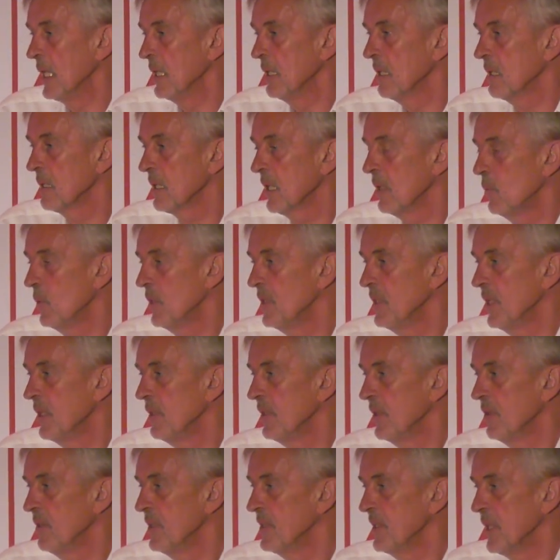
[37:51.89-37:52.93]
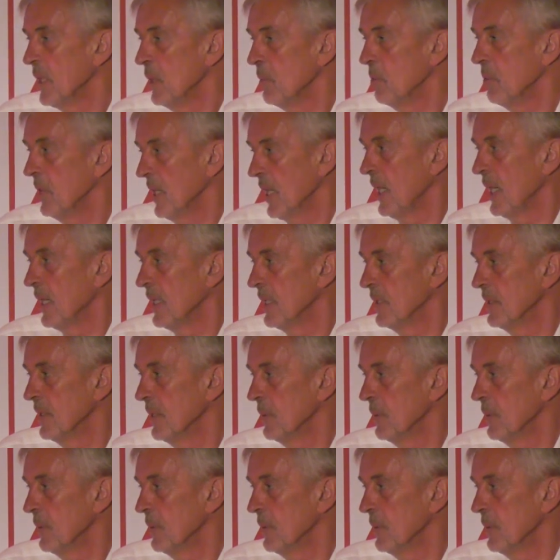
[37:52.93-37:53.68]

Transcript: And I'll go, well, no, there is no plan.